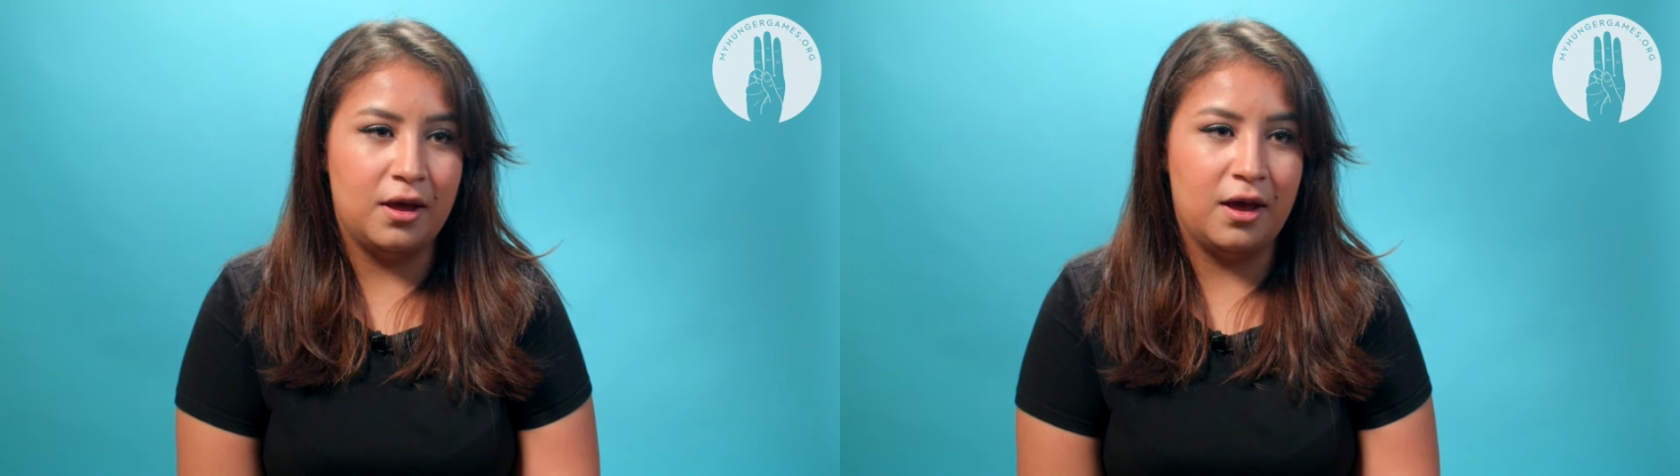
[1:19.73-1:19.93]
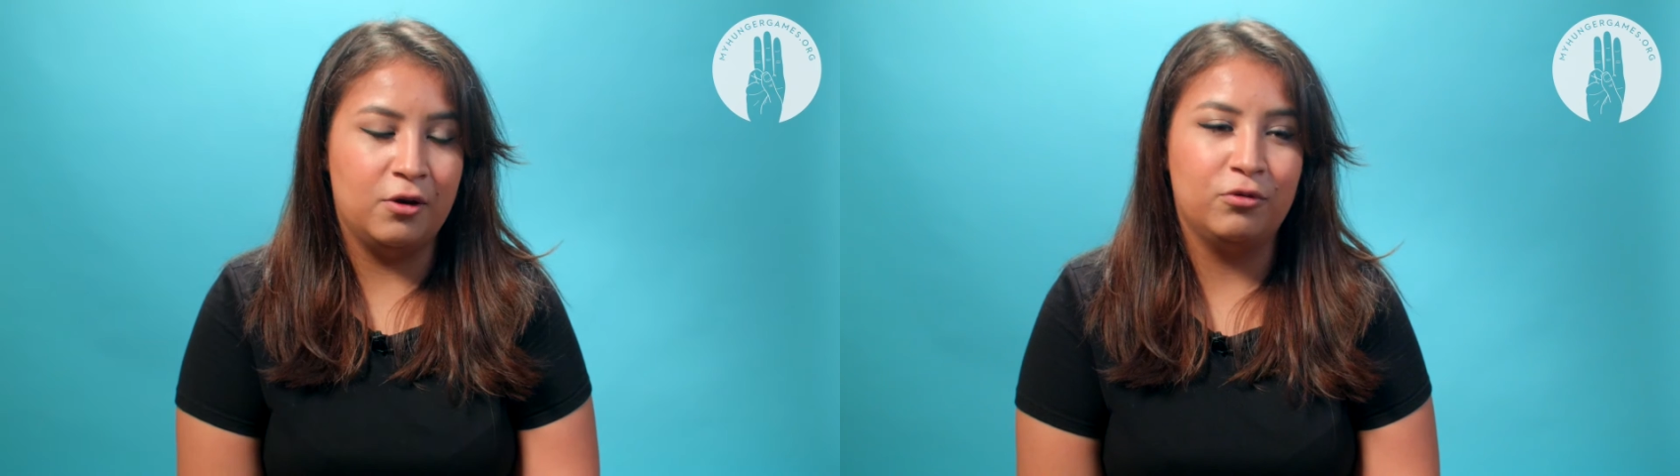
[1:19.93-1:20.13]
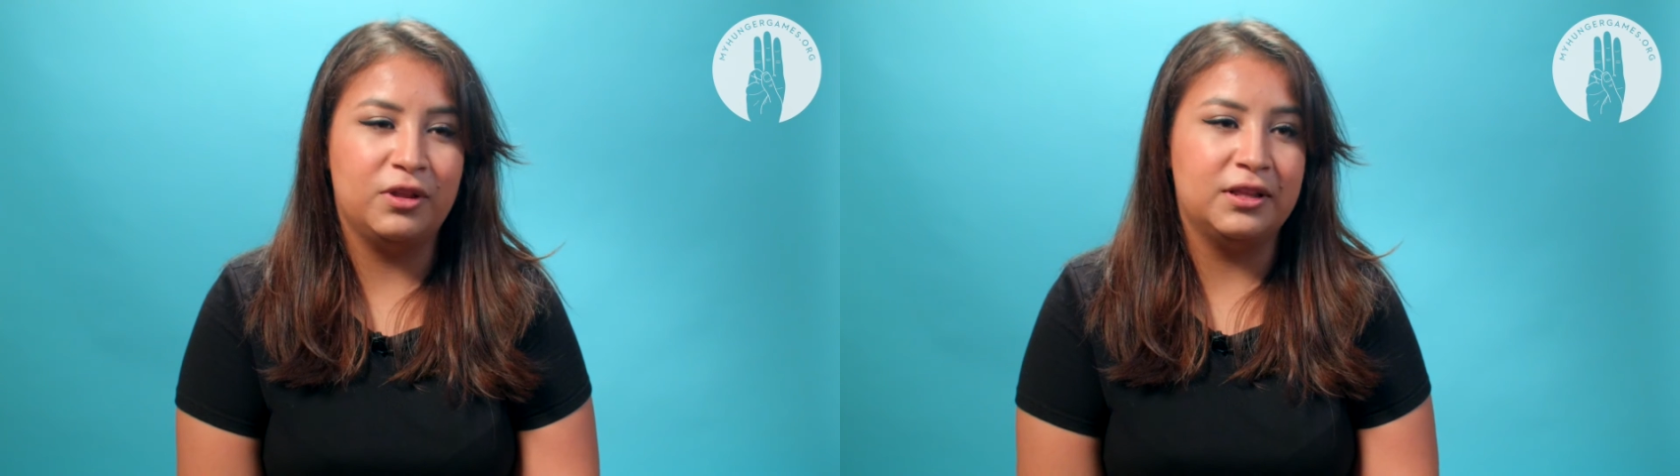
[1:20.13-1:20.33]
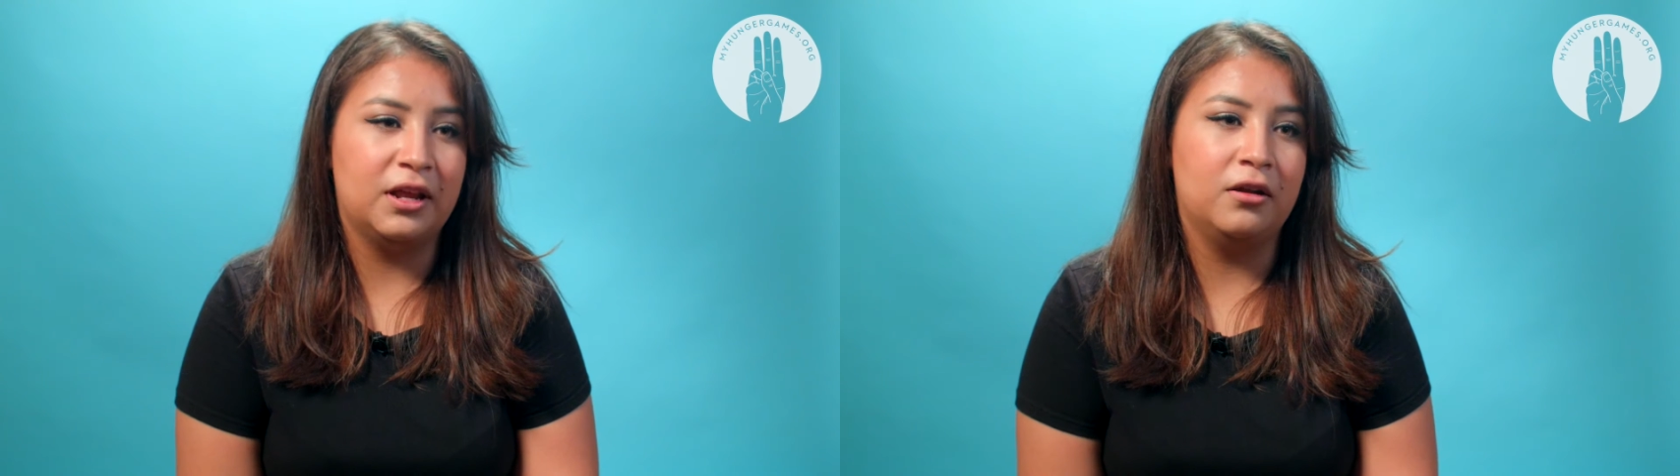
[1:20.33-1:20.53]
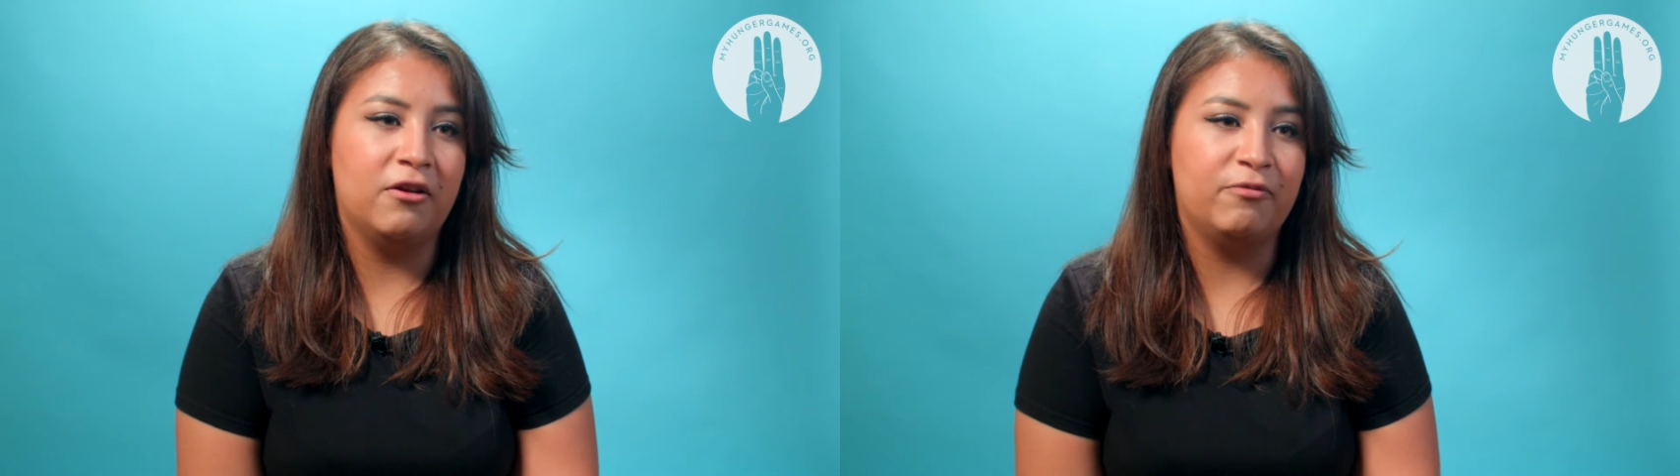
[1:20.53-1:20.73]
I don't think
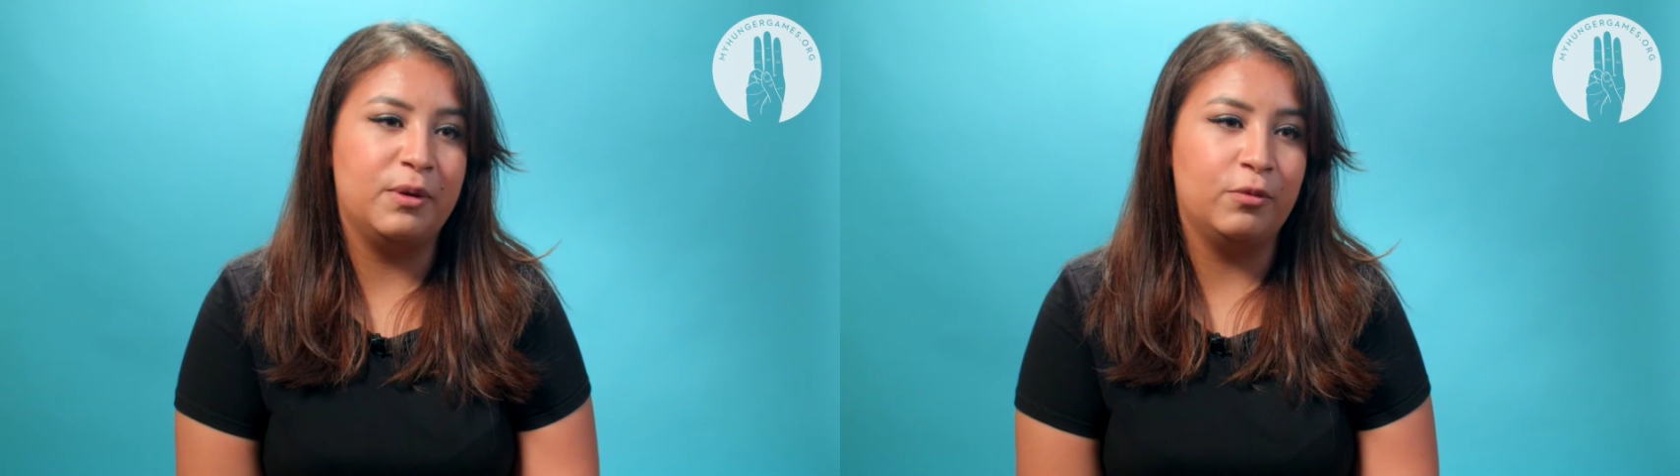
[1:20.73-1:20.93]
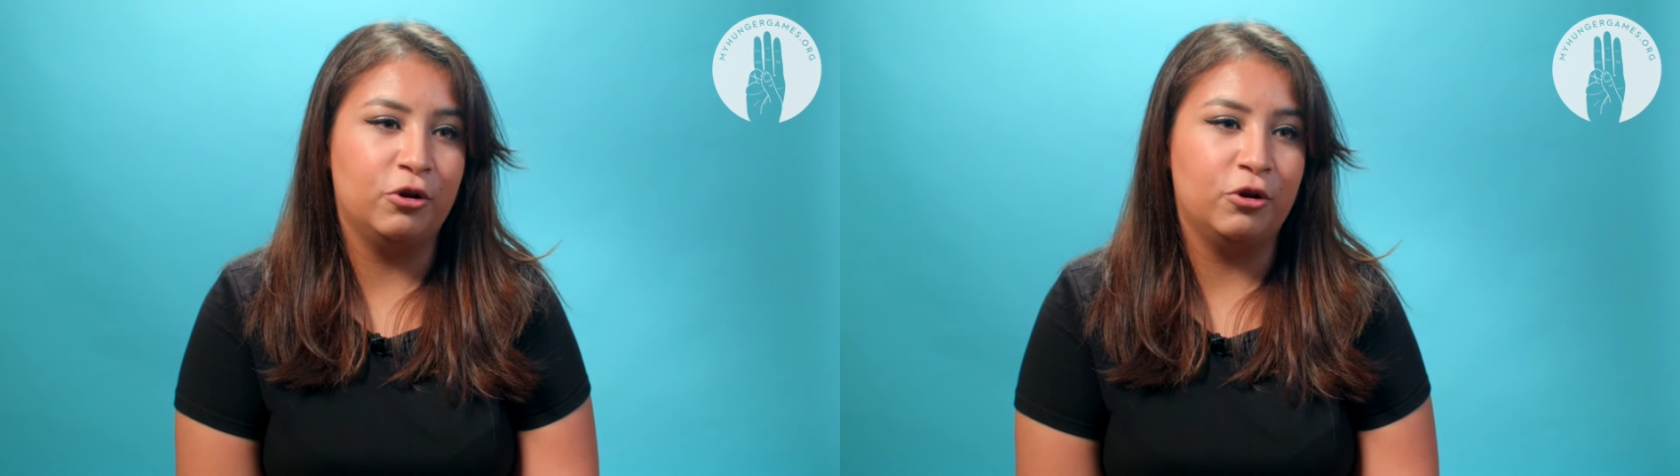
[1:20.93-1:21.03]
that enough people